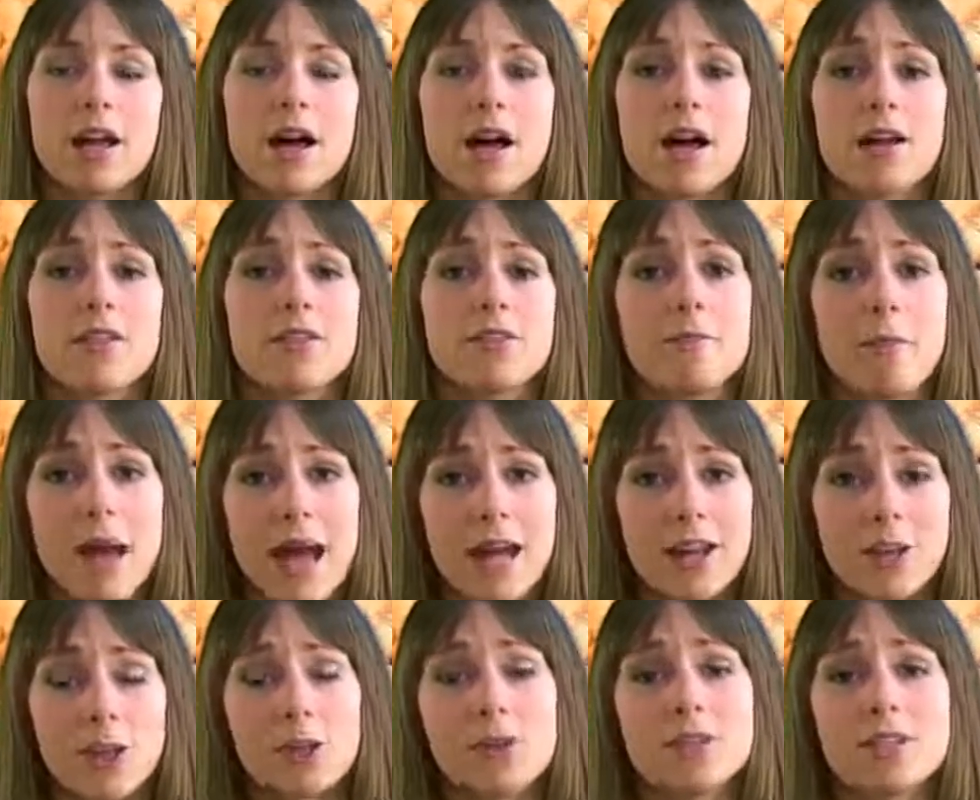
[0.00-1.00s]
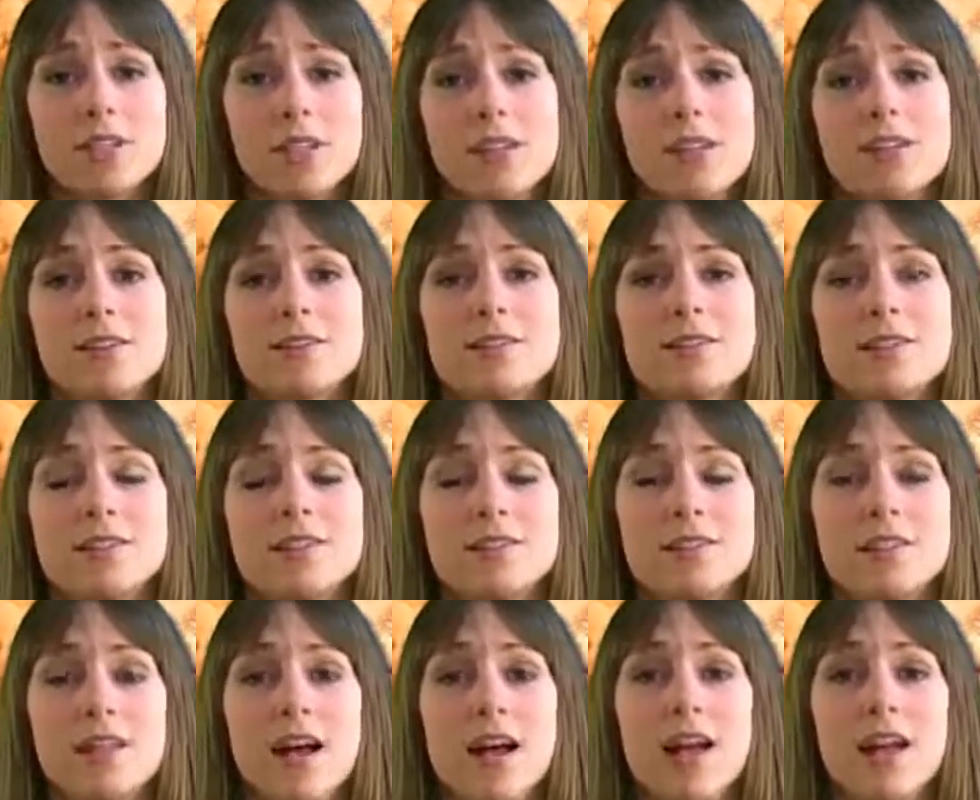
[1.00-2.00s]
The bad news
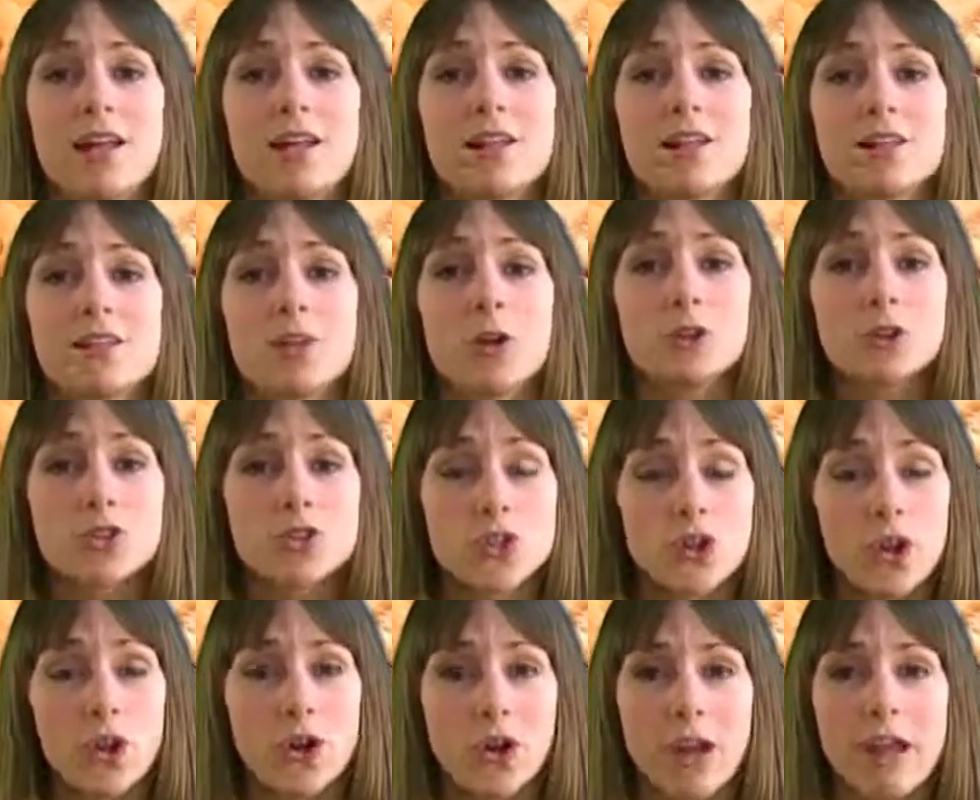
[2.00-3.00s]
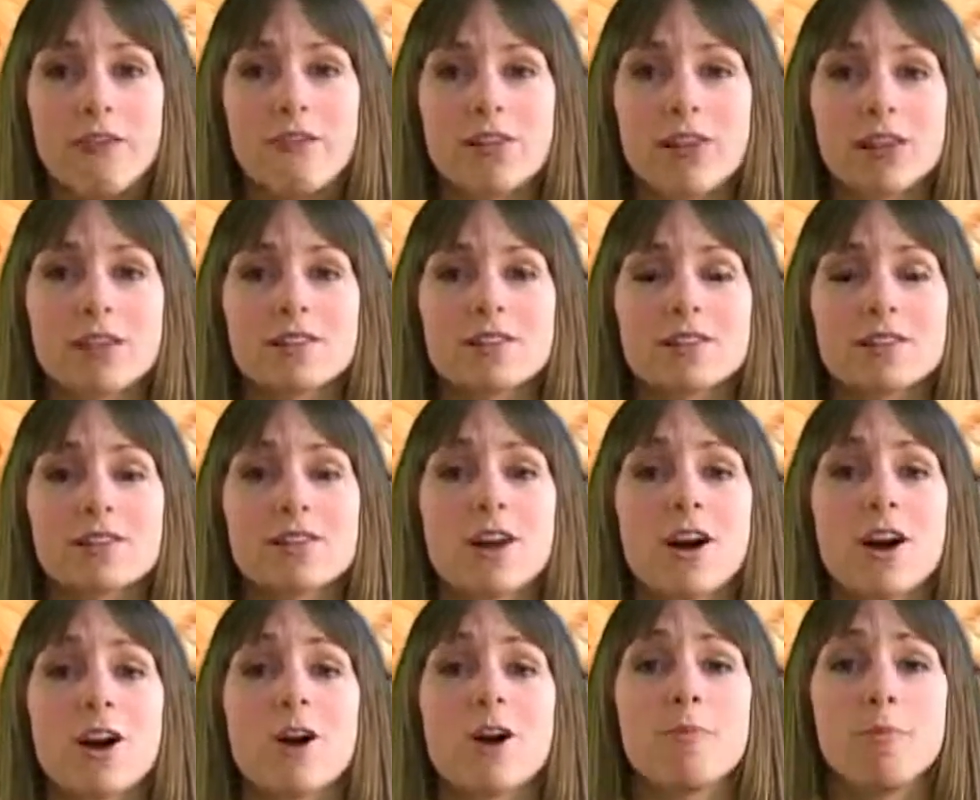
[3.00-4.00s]
is that those sugar cravings
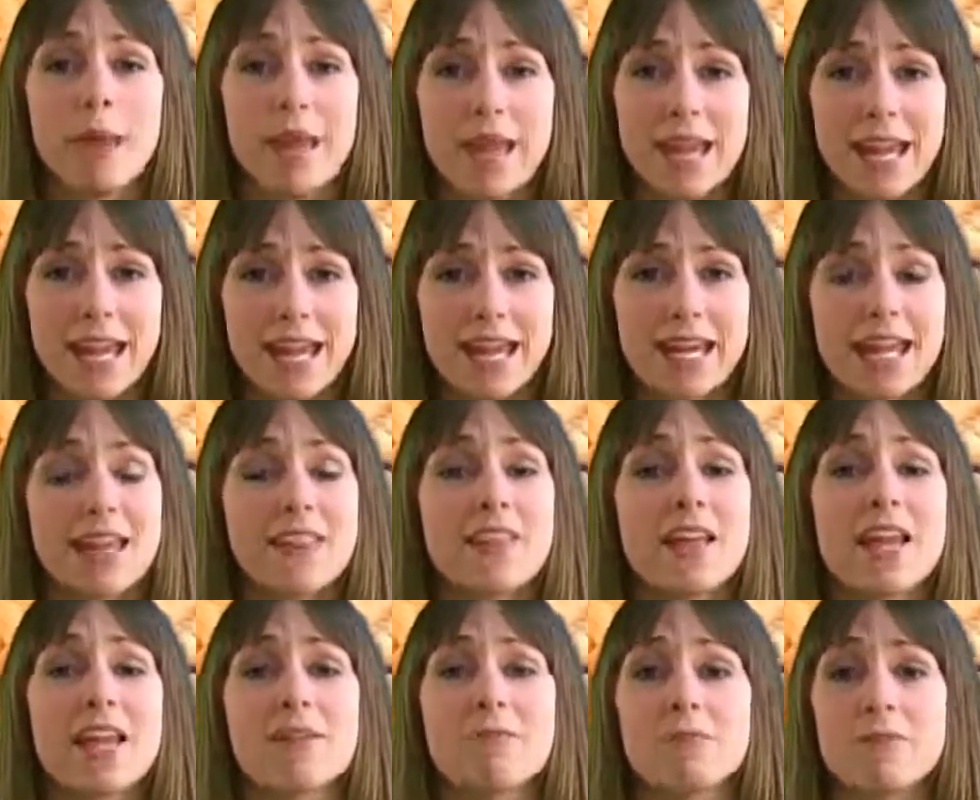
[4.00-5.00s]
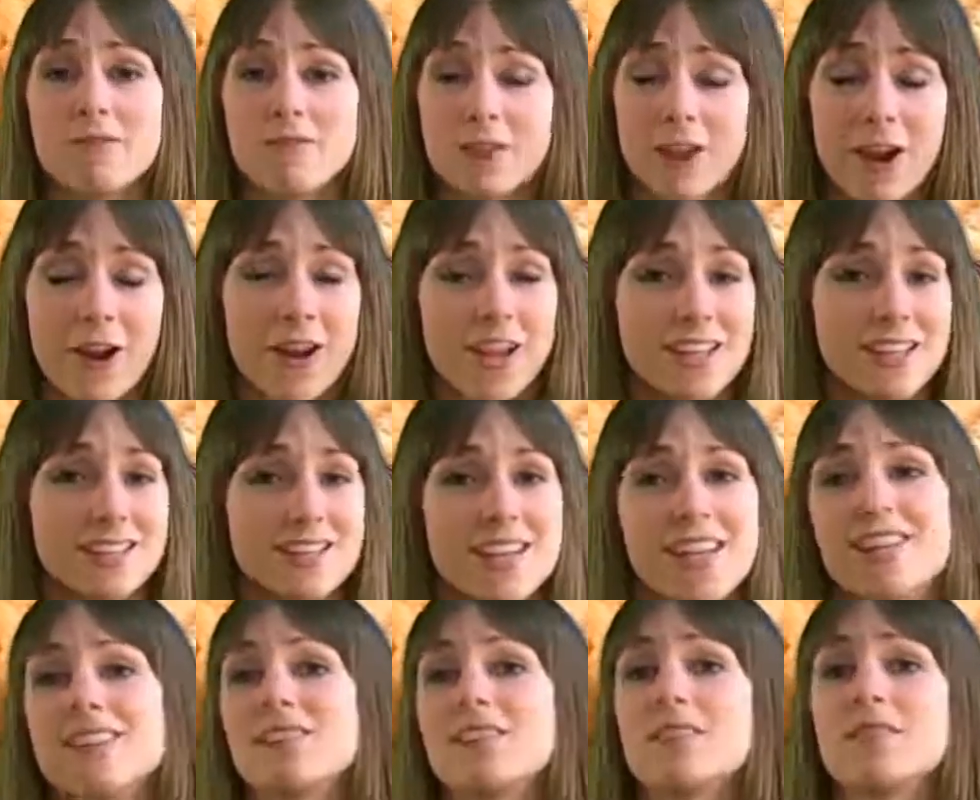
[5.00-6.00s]
are a pain and they can be very
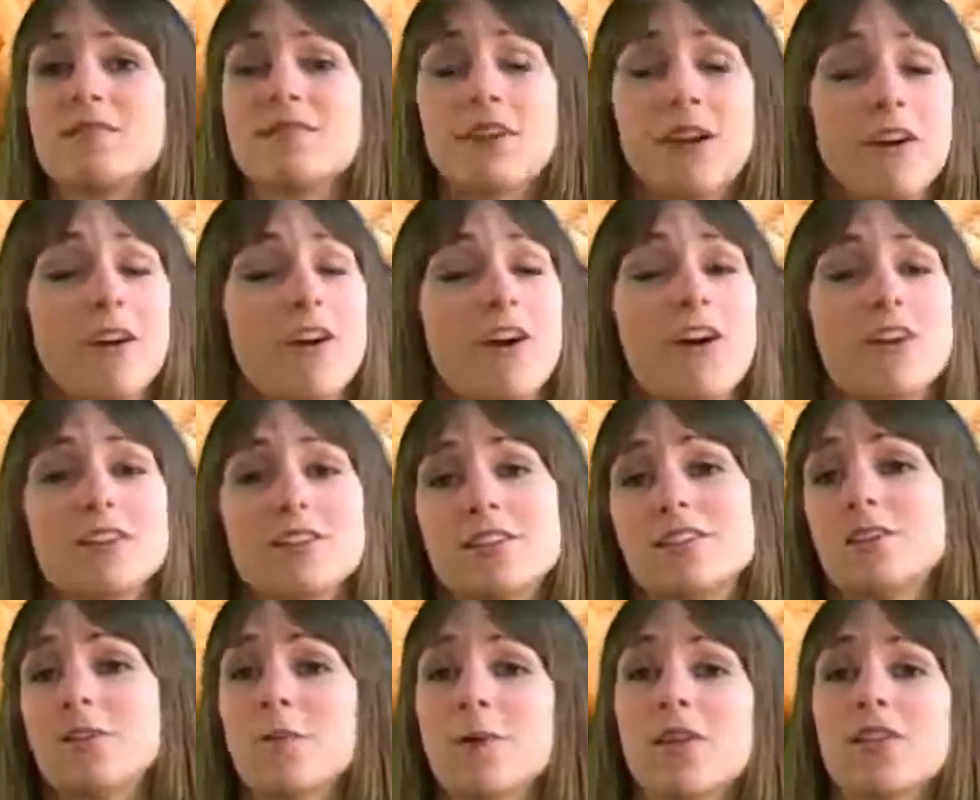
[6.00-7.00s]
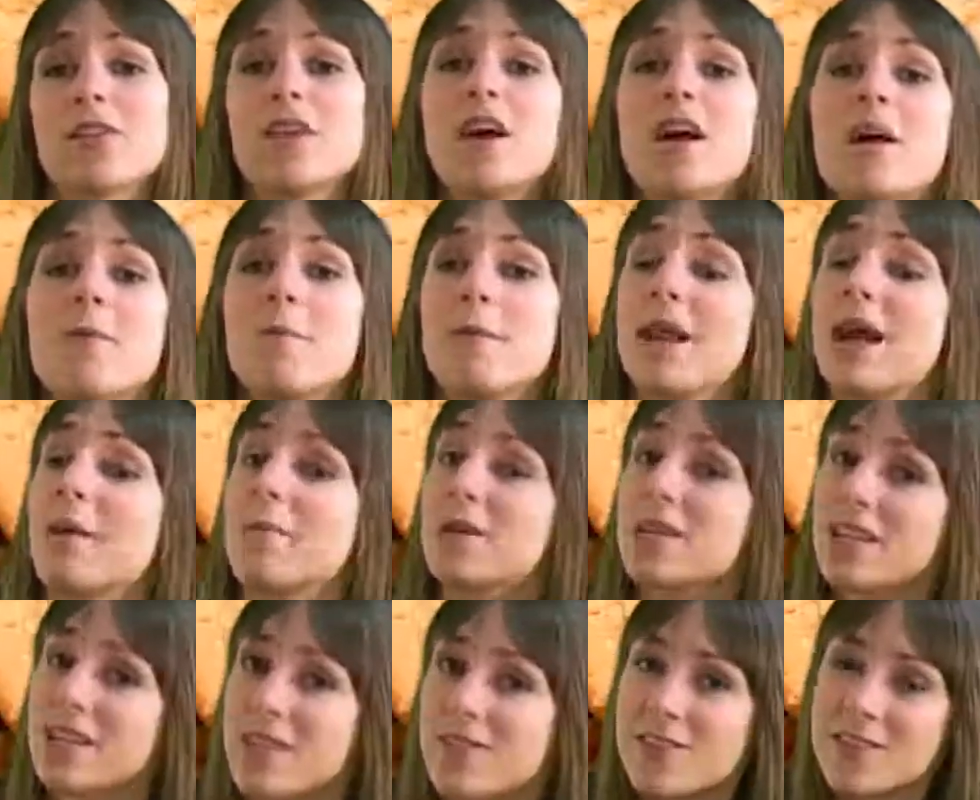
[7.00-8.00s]
intense and very hard to deal with. But I'm
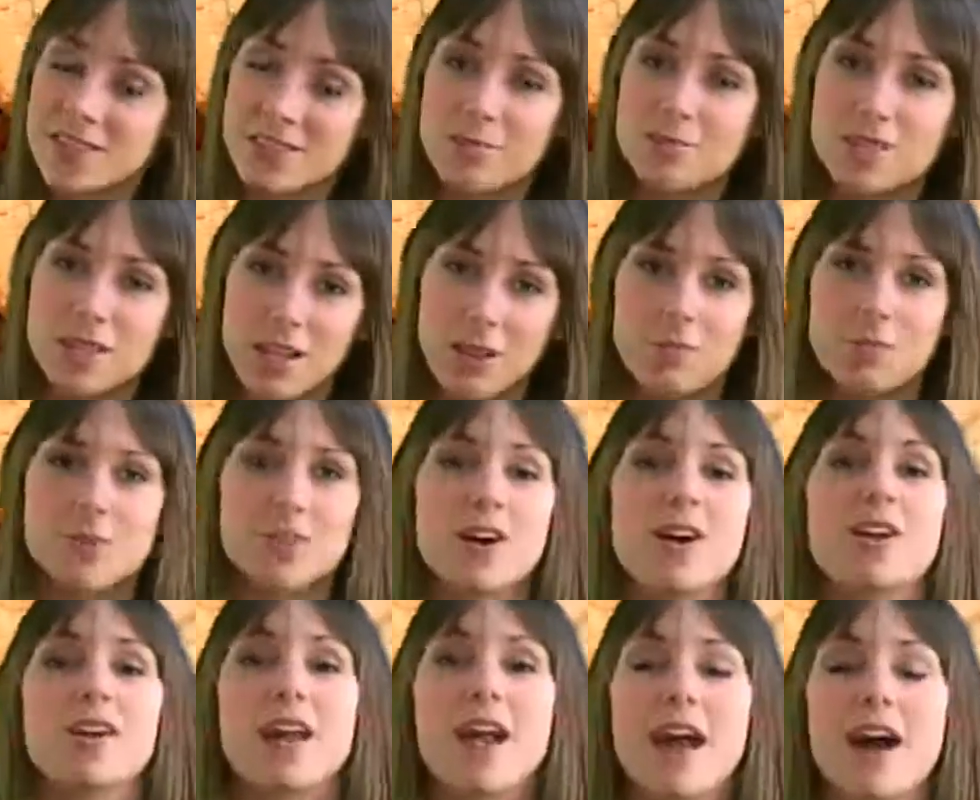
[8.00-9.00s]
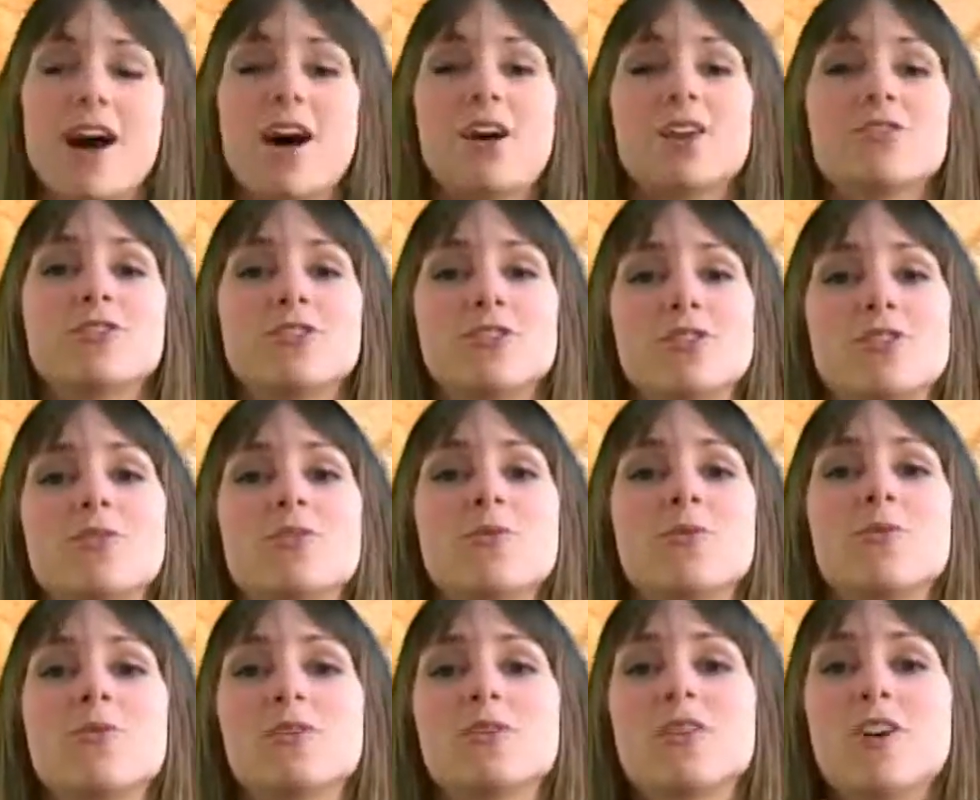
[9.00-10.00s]
going to give you some tips on how
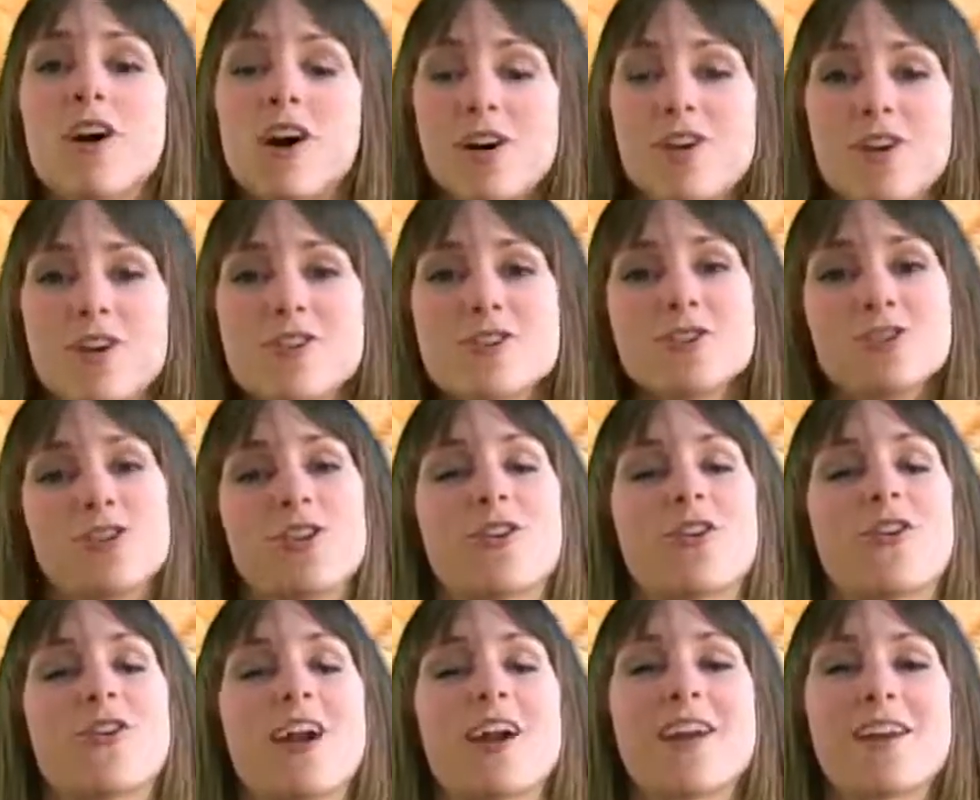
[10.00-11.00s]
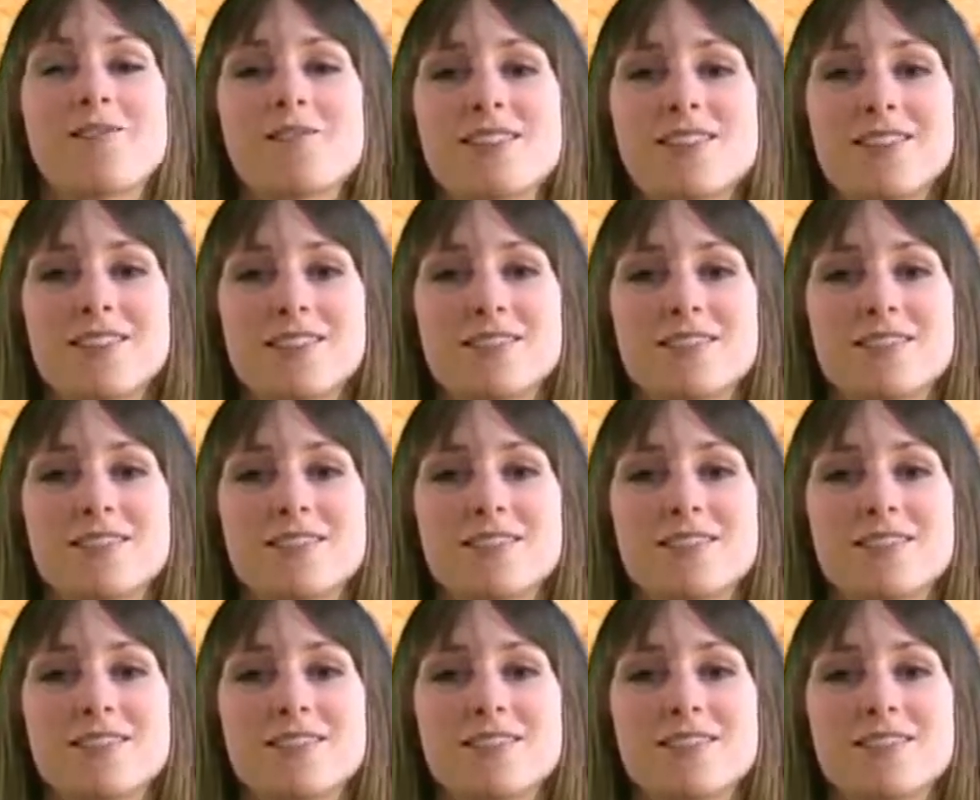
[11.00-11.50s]
to conquer your sugar craving.